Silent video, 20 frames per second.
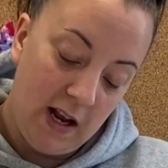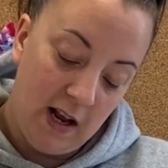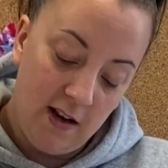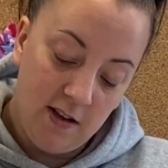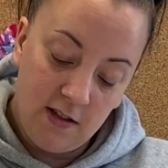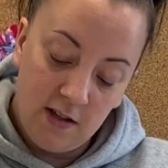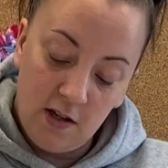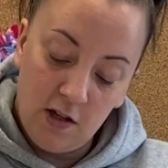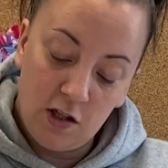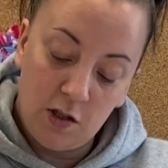
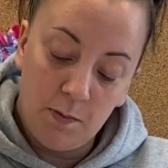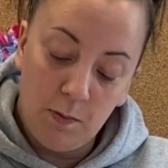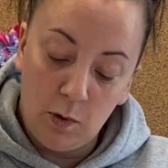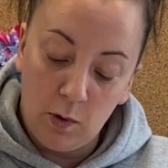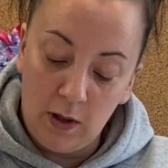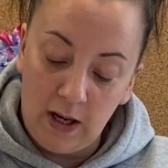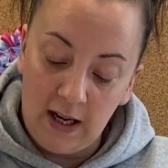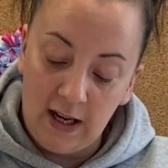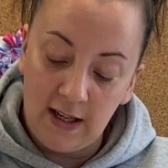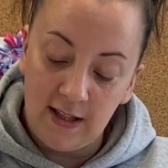hand and a
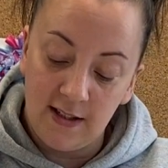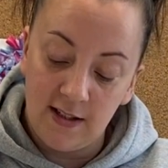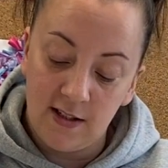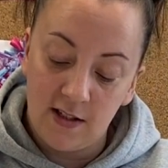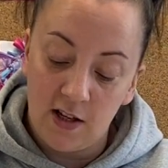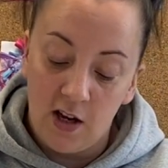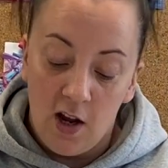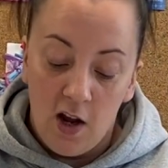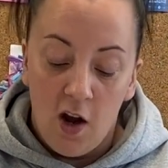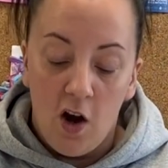smaller
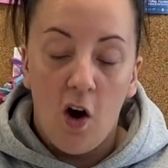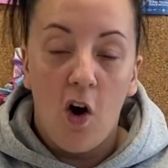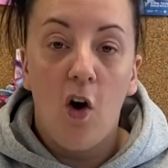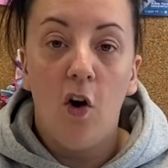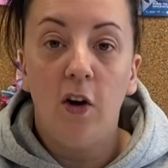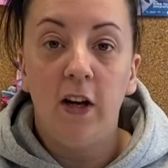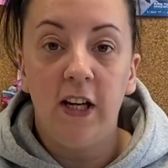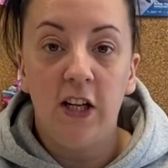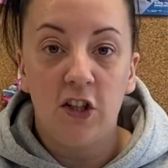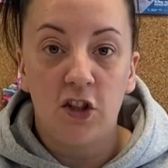hand
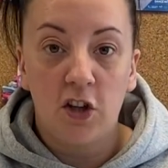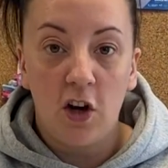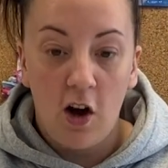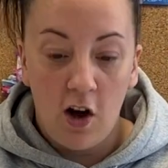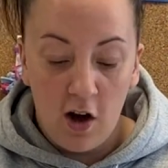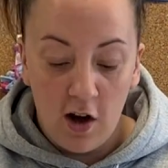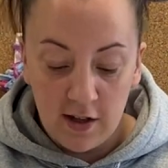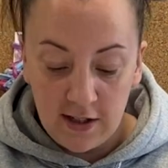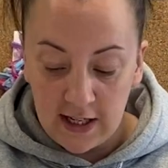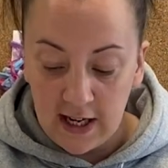on each card.